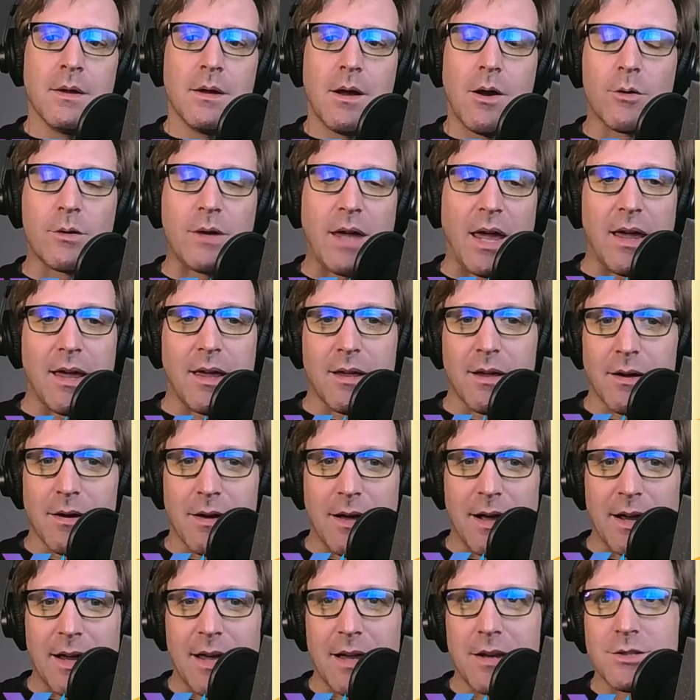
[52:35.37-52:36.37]
Okay,
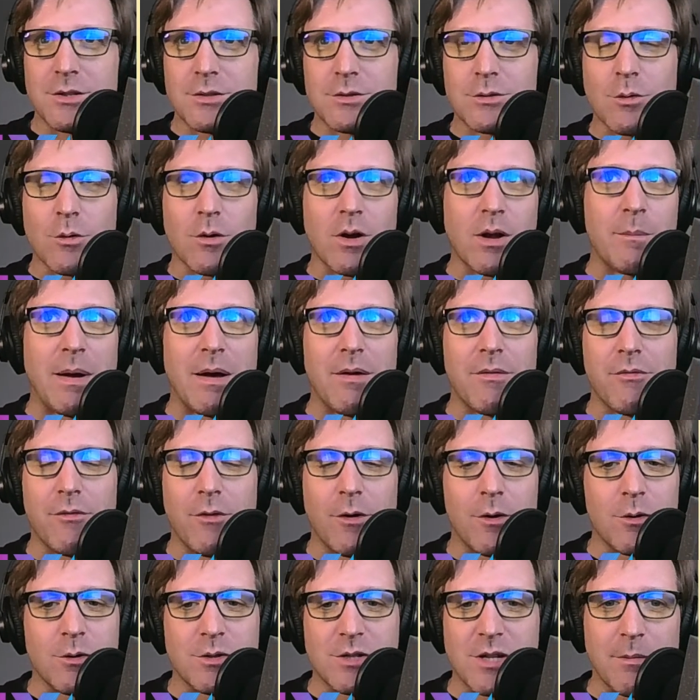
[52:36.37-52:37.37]
I got a story about
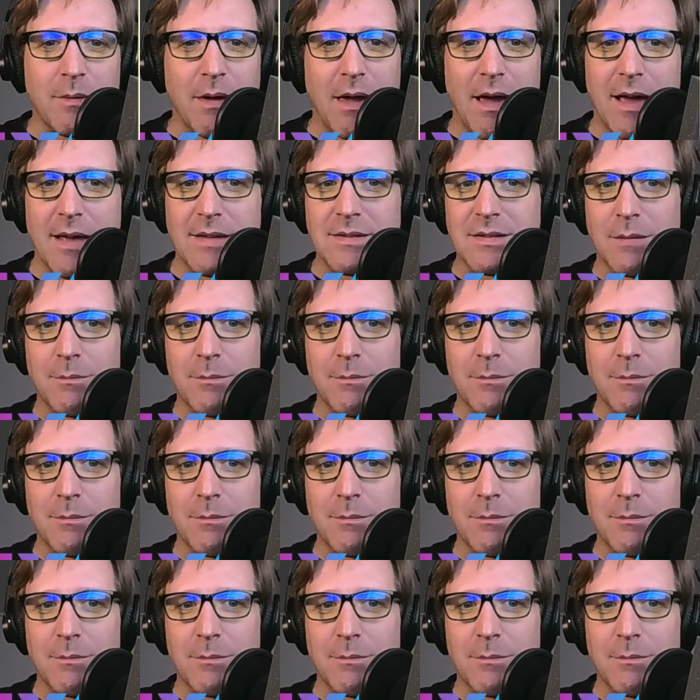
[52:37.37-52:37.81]
Photoshop, guys.